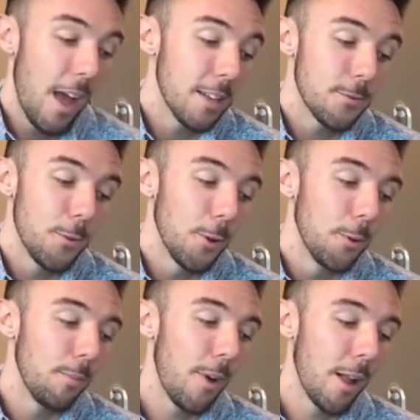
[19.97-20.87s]
As
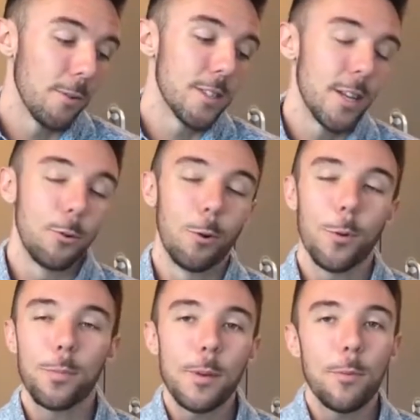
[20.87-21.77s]
for, I don't wanna say
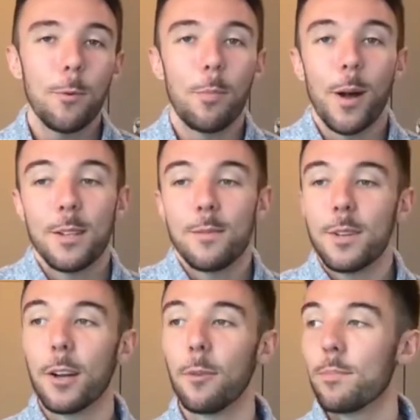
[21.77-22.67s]
normal people, but
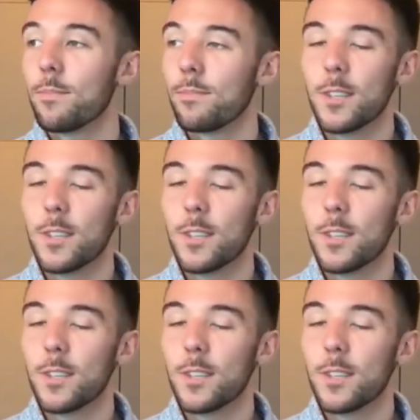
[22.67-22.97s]
you know,